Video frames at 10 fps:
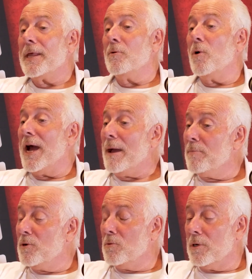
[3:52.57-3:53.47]
What
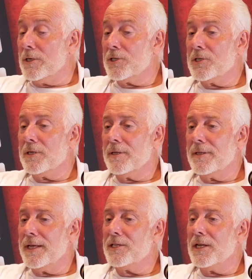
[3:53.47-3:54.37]
happened was
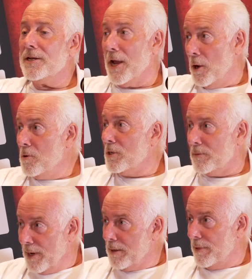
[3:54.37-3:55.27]
they said no to
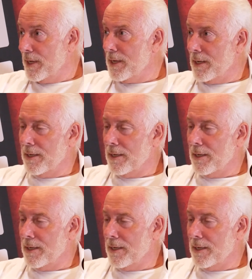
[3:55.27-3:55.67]
my bid,